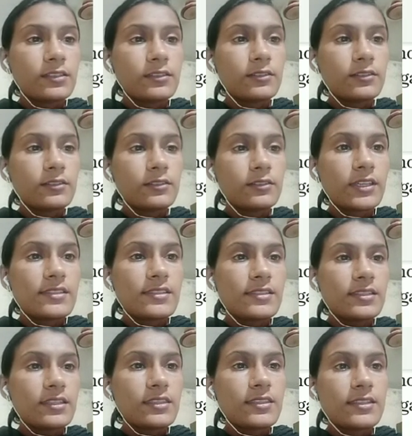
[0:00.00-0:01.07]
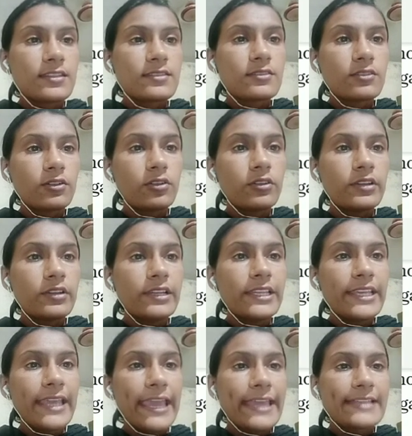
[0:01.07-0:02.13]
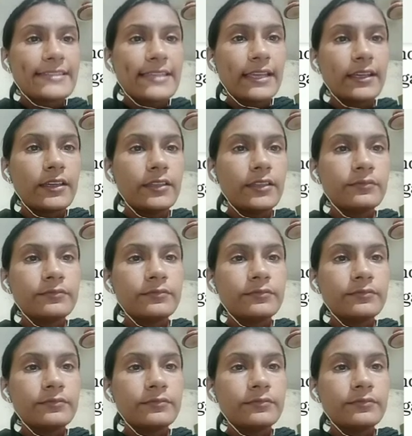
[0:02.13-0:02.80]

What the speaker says: You can see this only hexagon,